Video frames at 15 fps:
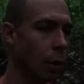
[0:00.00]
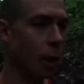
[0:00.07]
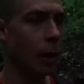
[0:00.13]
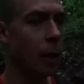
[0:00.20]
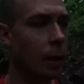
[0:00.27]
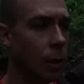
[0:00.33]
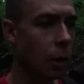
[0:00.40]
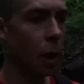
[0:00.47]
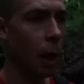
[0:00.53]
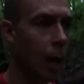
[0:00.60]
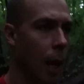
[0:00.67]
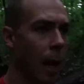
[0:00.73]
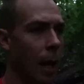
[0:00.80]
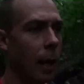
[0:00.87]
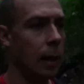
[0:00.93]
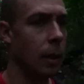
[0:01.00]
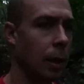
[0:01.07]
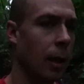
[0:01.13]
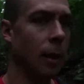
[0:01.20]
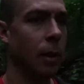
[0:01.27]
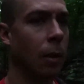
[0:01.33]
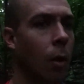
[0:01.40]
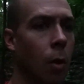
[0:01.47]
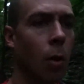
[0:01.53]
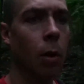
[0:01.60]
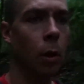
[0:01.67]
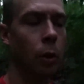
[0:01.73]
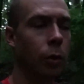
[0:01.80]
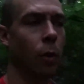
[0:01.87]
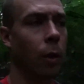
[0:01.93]
change, and it's
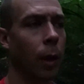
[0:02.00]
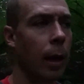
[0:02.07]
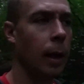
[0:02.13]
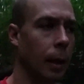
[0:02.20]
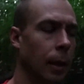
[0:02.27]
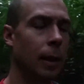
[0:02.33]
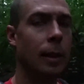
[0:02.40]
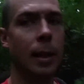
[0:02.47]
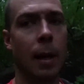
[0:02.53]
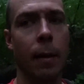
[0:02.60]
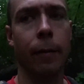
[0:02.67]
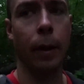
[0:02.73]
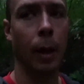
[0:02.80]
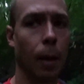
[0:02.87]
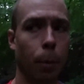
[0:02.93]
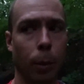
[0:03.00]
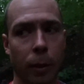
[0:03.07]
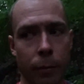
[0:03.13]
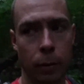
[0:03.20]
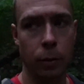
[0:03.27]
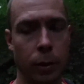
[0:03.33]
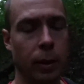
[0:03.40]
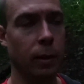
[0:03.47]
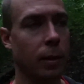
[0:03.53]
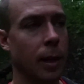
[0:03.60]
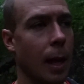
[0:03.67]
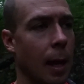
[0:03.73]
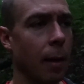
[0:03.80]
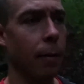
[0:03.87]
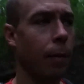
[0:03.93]
longer and drawn out. It does have a couple different trails
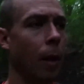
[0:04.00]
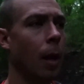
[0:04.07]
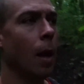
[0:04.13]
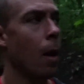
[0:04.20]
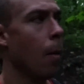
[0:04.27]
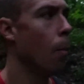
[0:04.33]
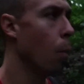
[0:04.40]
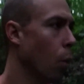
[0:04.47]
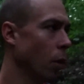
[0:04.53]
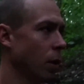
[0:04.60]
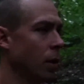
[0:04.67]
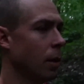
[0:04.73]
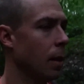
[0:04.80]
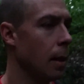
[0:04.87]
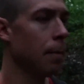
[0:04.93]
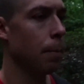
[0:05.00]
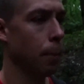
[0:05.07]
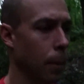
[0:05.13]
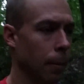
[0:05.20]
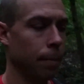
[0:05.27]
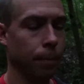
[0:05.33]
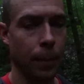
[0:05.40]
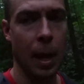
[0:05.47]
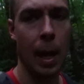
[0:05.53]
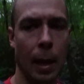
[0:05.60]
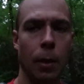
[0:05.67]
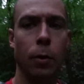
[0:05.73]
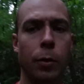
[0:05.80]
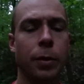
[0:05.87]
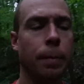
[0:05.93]
that have more steep
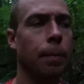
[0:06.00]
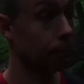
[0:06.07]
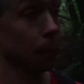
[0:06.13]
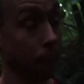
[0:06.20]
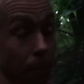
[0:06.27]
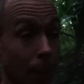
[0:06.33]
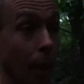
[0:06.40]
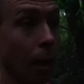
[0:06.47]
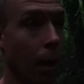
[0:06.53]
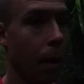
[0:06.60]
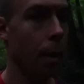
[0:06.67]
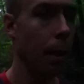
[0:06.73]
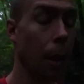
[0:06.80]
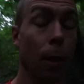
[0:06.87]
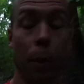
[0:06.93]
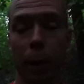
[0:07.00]
angles. The other